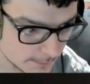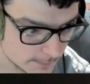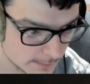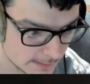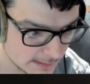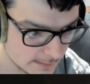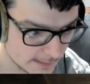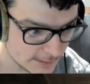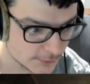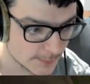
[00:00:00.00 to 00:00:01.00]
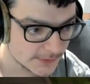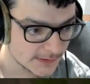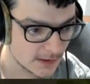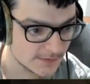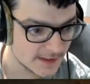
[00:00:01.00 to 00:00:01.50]
Did he? He dropped us
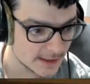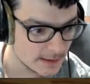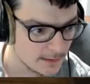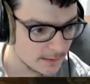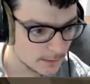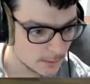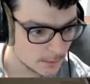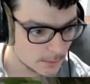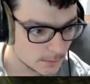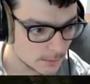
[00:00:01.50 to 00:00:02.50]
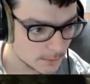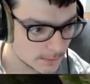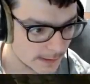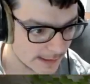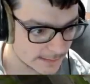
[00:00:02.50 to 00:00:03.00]
our thing.
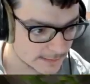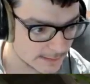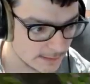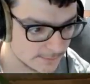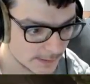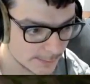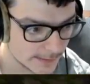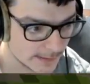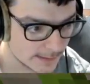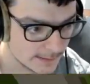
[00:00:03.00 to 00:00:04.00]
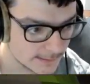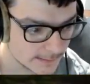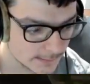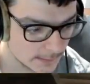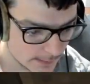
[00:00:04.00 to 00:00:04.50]
Handy, very
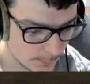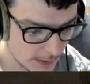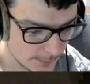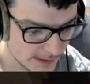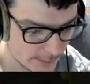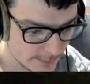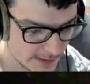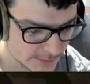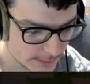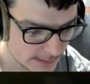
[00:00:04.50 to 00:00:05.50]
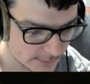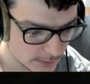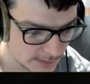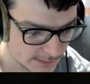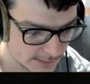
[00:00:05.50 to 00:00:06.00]
nice. And while we're here, we might as well have a
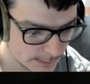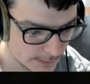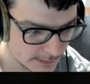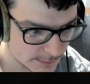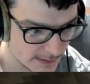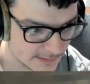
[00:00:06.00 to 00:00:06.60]
look and see what this place